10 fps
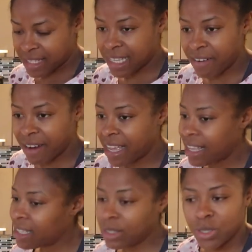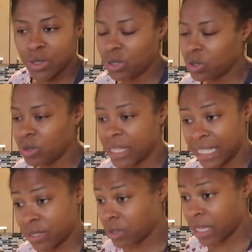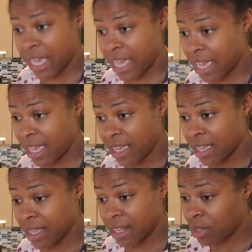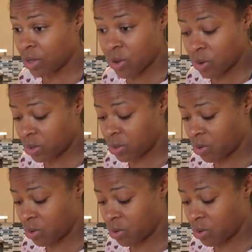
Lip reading: Sarah, don't do that, okay? No.